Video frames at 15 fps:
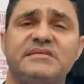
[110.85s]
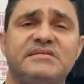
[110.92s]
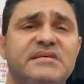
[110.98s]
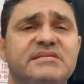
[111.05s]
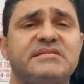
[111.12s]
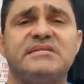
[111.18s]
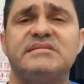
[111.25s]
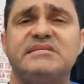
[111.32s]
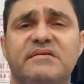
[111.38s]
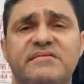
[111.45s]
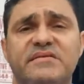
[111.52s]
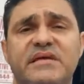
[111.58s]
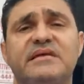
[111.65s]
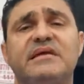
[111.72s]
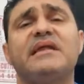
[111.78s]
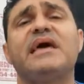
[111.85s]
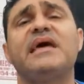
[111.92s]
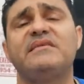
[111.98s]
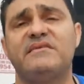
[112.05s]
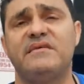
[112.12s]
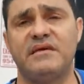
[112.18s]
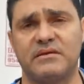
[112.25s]
16, 17 and
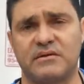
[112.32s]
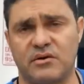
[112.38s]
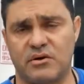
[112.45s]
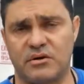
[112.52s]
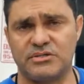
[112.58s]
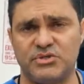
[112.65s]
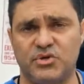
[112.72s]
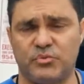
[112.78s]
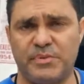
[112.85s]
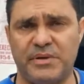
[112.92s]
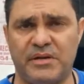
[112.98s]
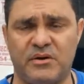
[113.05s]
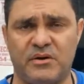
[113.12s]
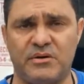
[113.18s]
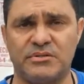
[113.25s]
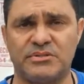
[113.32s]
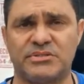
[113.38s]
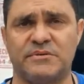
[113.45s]
18 cars, European cars.